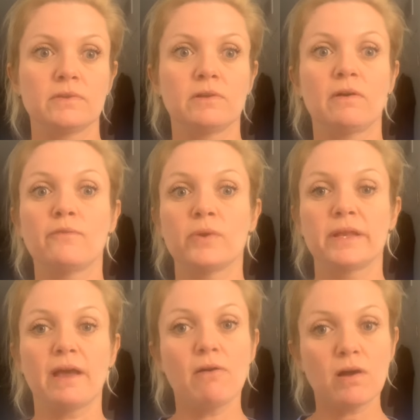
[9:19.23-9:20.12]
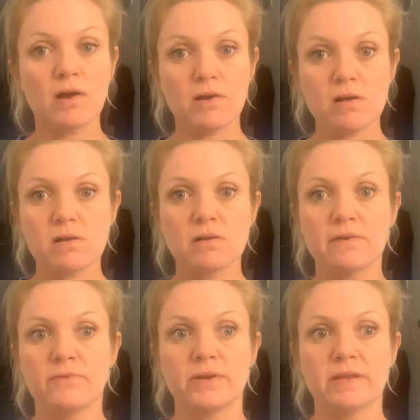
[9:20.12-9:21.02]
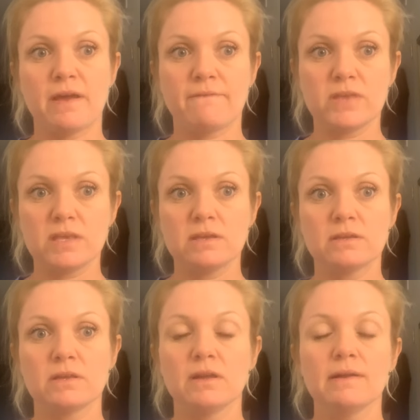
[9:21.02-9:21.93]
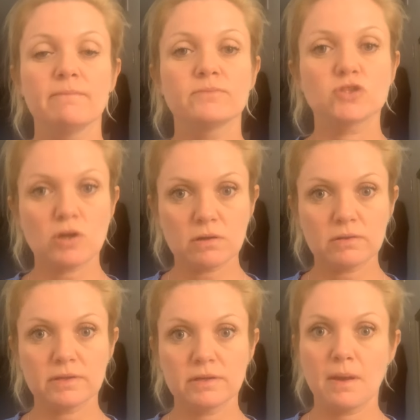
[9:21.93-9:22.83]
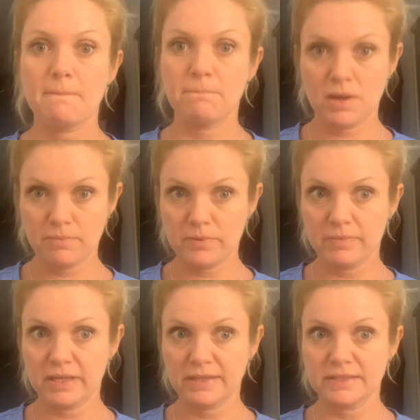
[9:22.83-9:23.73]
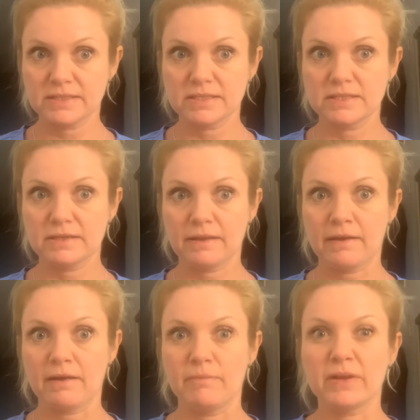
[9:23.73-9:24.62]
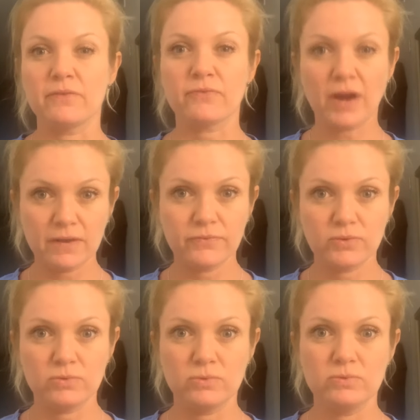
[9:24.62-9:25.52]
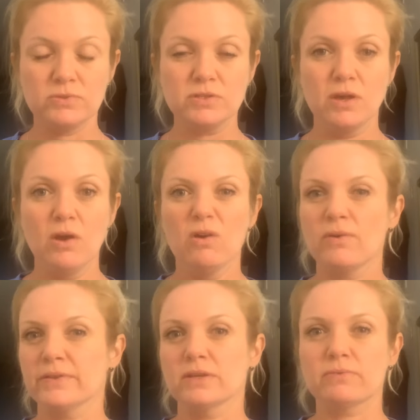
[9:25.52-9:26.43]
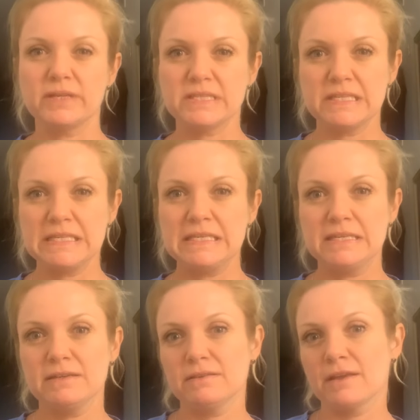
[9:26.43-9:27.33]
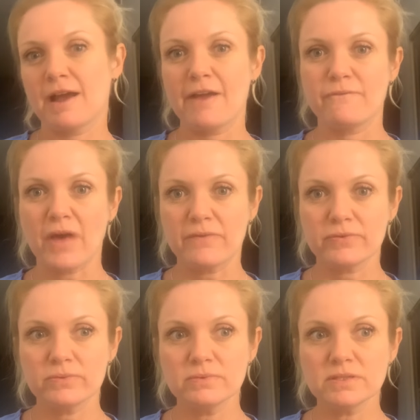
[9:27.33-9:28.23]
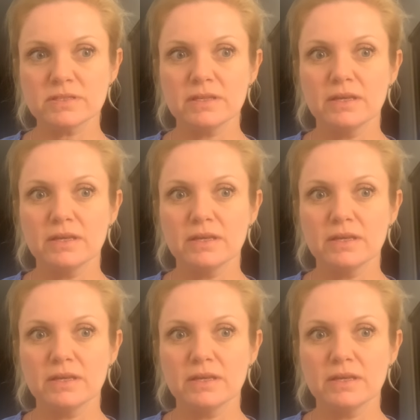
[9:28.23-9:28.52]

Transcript: avoiding alcohol, avoiding caffeine, chocolate, peppermints, any fried foods, or like the greasy, like high fat foods.